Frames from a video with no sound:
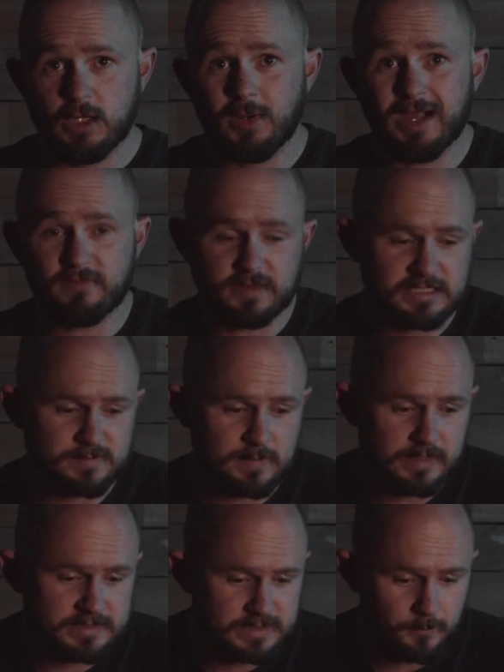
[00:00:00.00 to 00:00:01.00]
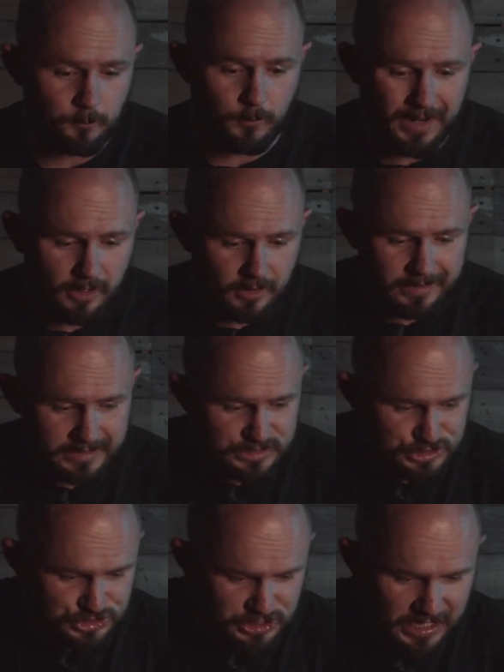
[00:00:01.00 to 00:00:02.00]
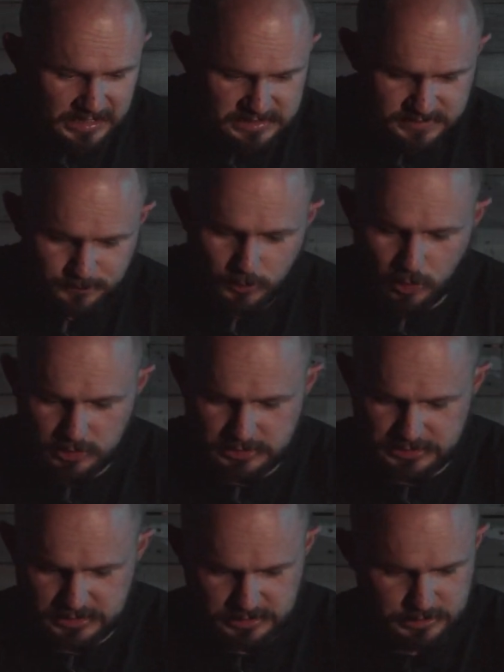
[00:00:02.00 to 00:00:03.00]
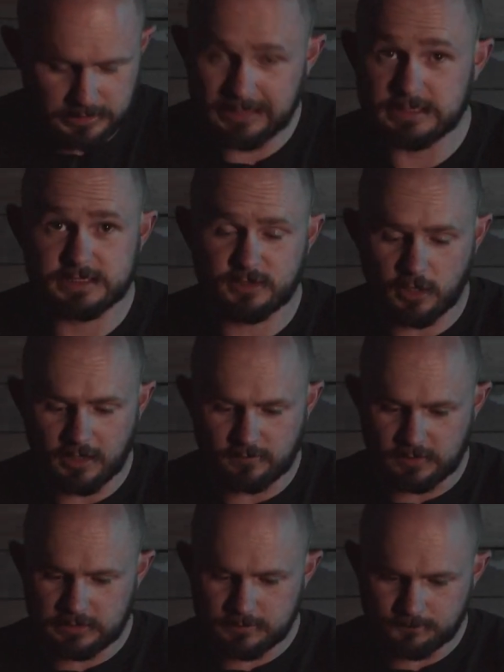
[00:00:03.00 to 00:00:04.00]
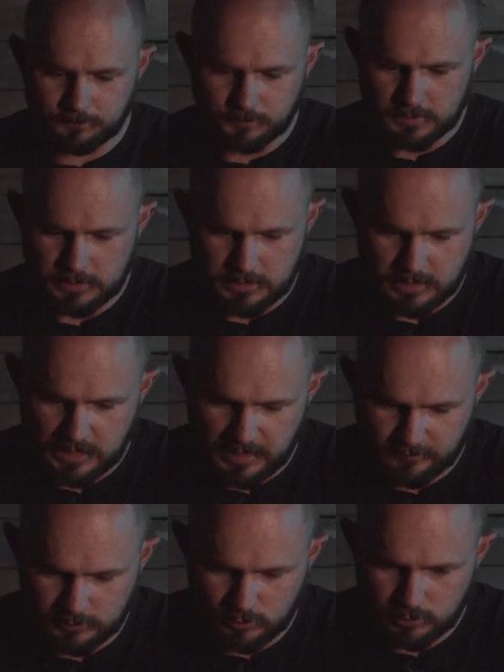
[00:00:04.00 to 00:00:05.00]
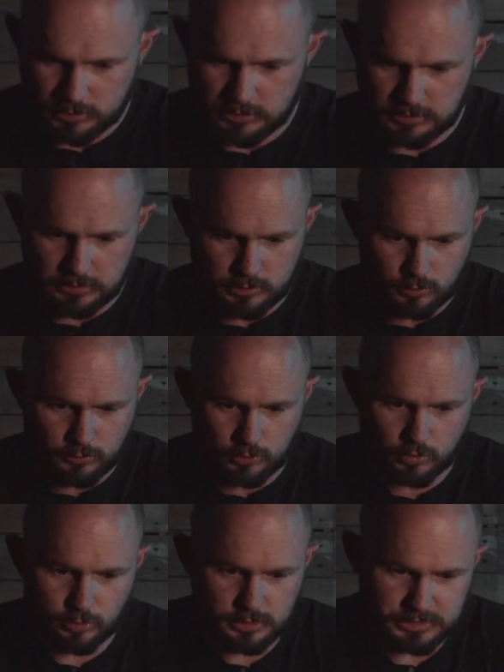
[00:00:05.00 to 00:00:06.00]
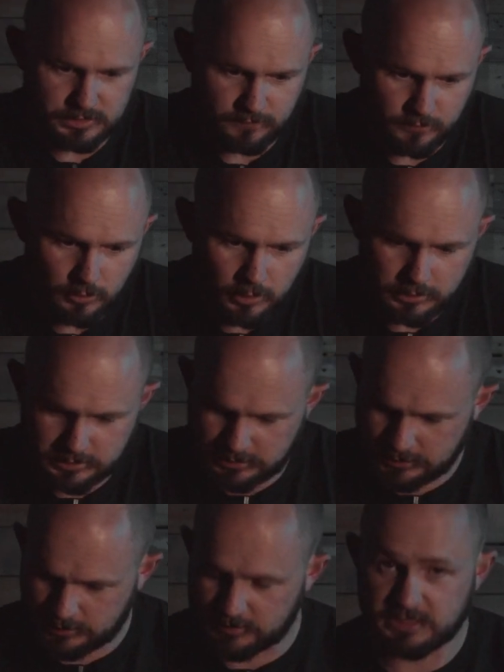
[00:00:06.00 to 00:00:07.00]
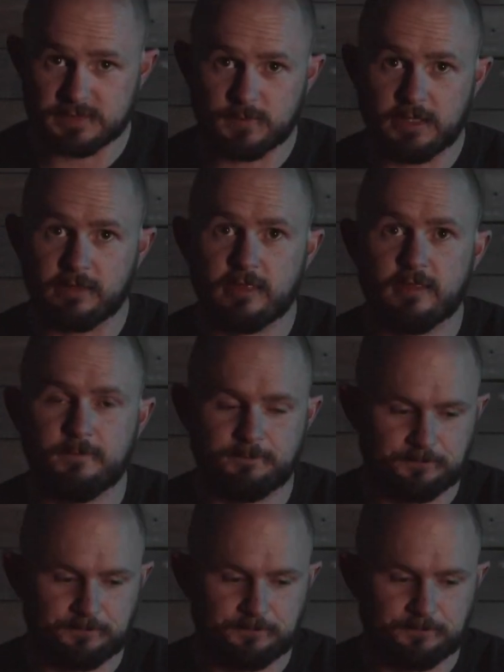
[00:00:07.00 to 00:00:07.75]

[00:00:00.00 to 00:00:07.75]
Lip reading: Here we have this month's Barra Jacks box. So let's dive in, have a look at all the goodies you've got this month.